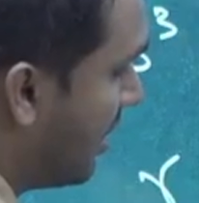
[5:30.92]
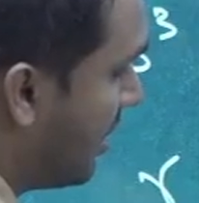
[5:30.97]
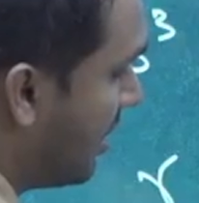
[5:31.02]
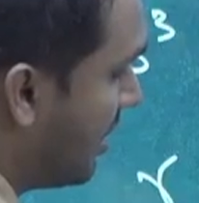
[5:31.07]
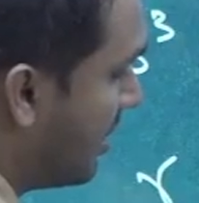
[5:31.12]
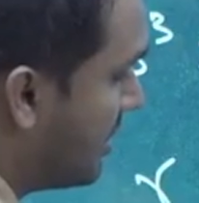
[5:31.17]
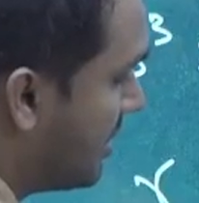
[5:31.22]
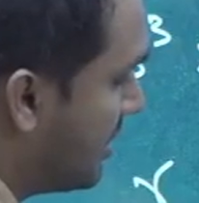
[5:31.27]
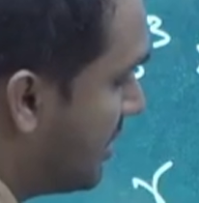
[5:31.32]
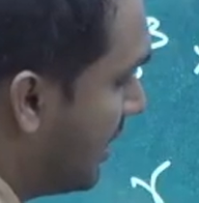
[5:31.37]

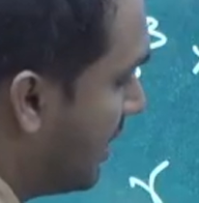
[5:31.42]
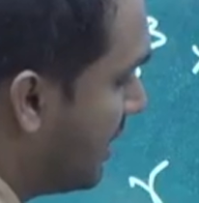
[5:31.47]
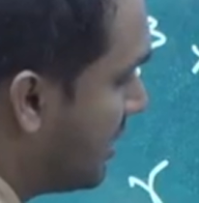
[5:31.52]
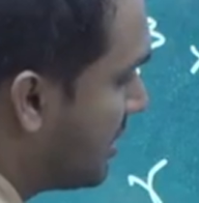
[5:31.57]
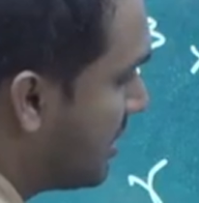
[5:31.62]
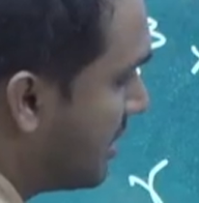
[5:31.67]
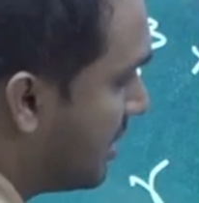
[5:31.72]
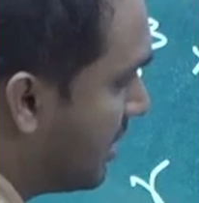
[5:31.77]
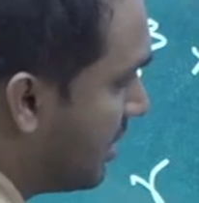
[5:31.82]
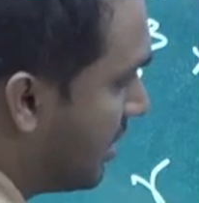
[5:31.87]

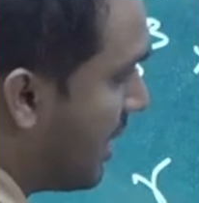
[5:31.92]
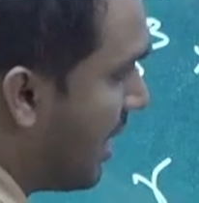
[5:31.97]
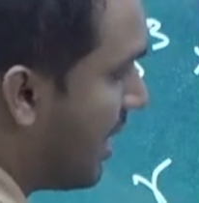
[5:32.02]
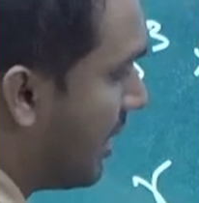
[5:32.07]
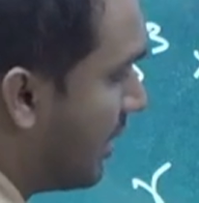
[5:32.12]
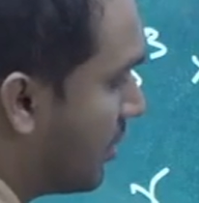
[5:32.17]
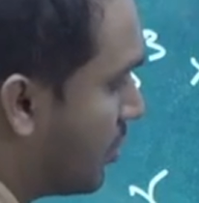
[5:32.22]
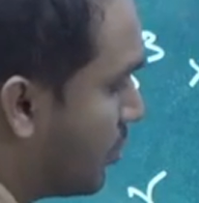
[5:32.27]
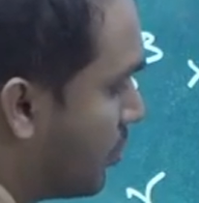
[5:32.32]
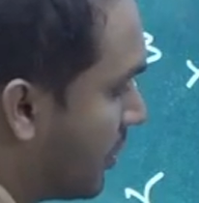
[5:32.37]
6 and a
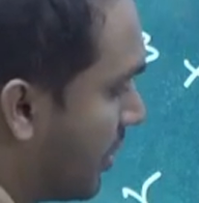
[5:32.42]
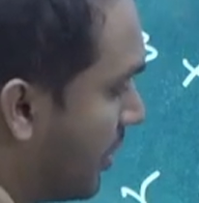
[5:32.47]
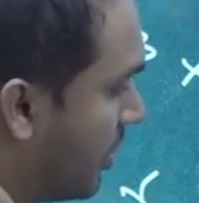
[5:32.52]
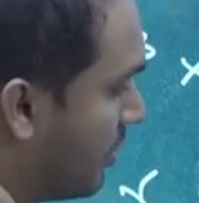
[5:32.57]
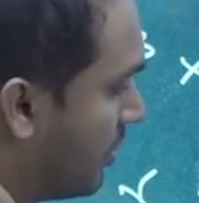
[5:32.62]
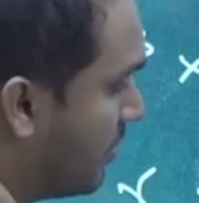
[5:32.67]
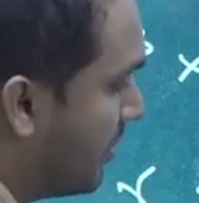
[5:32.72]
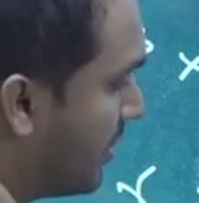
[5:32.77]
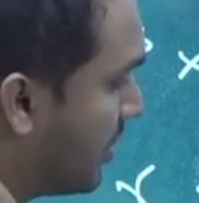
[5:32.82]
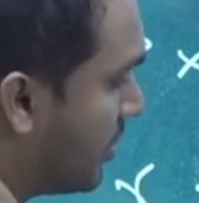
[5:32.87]
2
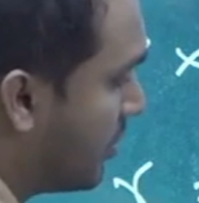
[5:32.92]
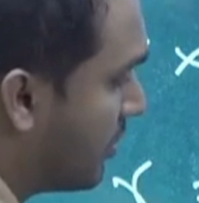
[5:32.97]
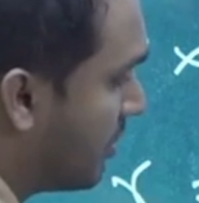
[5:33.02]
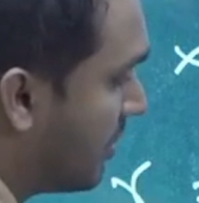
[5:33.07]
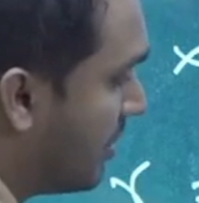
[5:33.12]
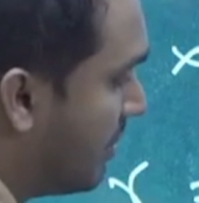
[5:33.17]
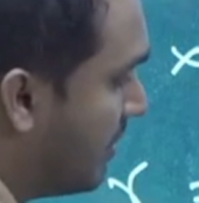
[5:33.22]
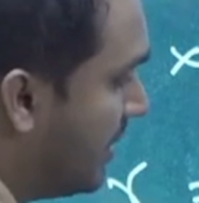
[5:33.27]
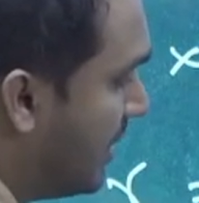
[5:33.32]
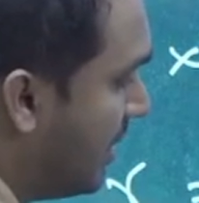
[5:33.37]
cube root
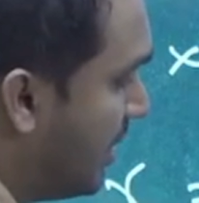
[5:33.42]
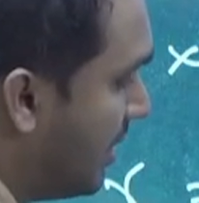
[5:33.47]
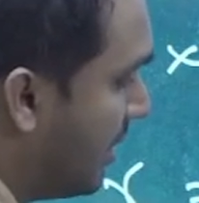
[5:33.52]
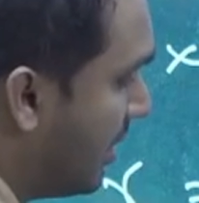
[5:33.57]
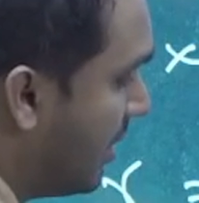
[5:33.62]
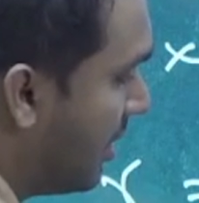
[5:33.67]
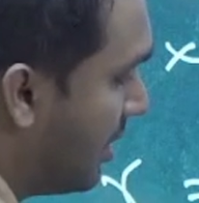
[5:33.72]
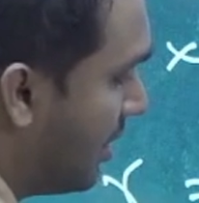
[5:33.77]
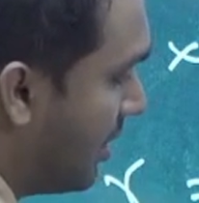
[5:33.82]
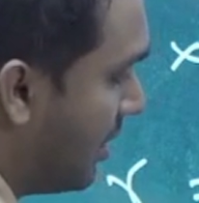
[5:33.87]
will be
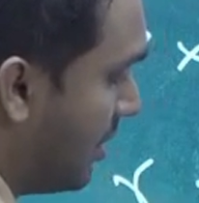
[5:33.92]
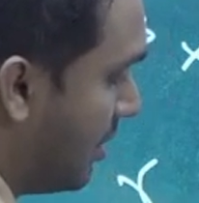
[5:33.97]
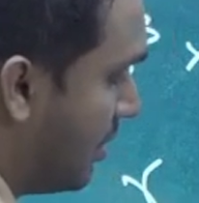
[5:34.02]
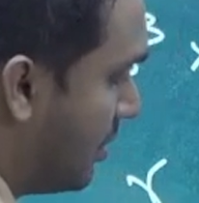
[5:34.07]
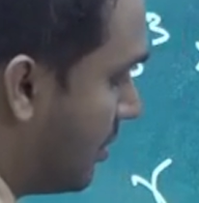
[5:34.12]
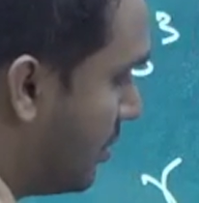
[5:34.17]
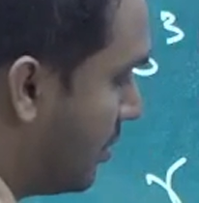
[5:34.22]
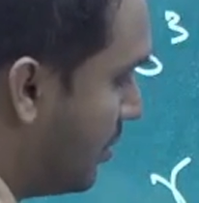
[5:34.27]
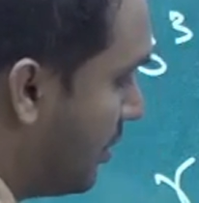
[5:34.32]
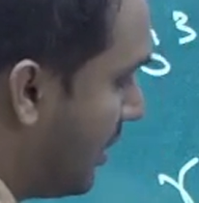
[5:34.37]

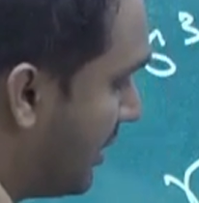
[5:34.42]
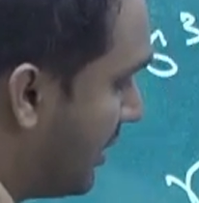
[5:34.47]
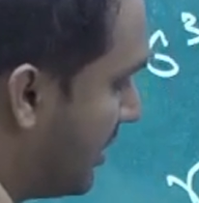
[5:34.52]
2, and the